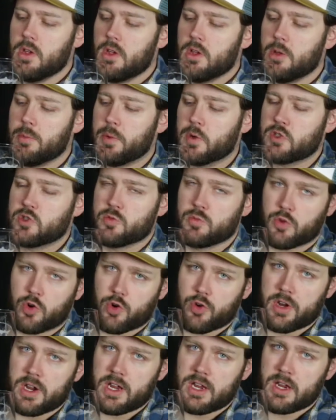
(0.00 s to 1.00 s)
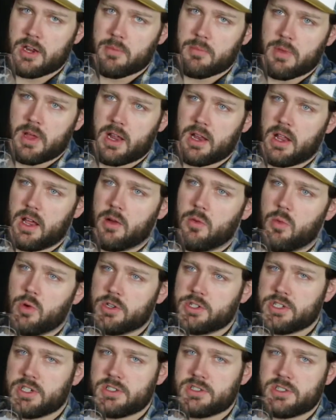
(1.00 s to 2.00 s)
you put some cream and like
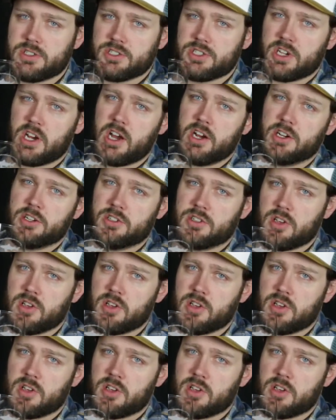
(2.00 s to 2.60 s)
Worcestershire